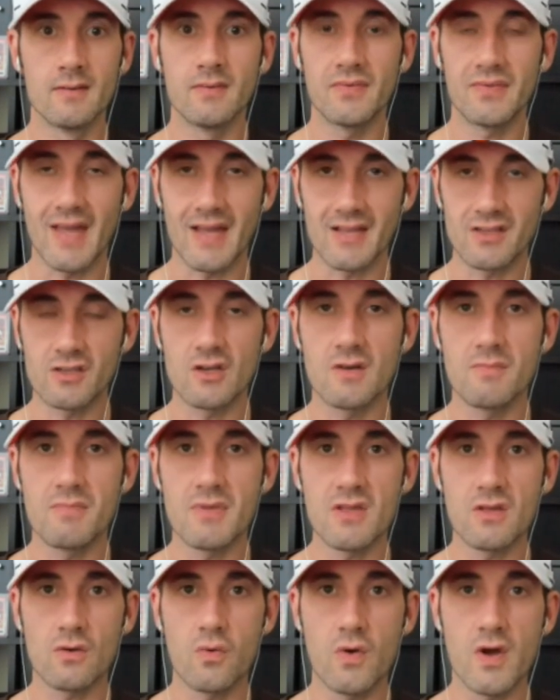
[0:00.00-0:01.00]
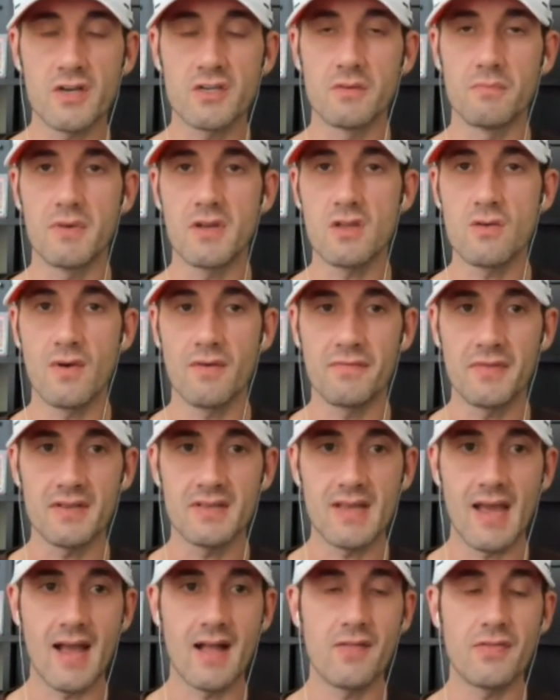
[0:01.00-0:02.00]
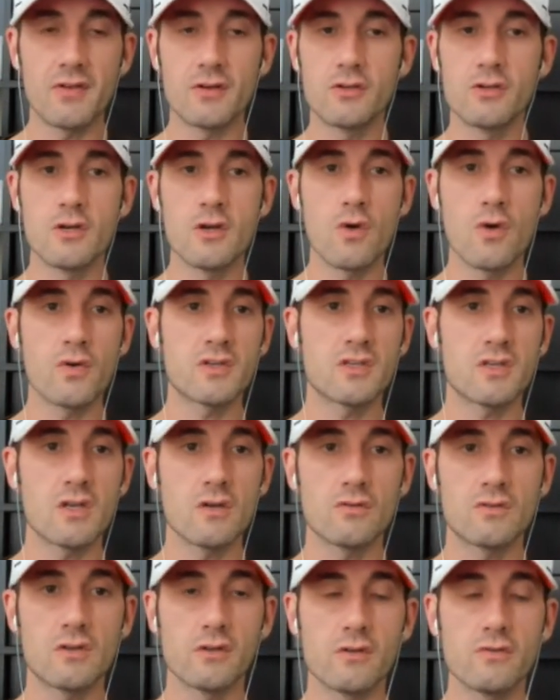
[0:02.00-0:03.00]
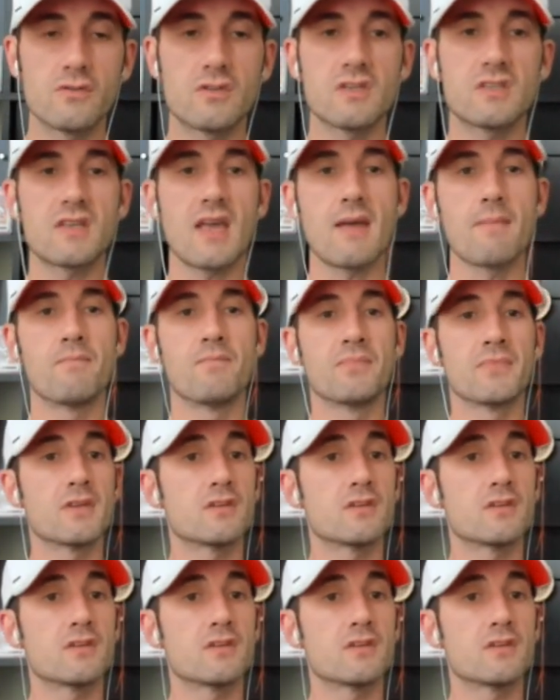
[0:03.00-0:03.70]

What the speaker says: That's going to be the question. But you have the talent. There's no excuse to lose this game.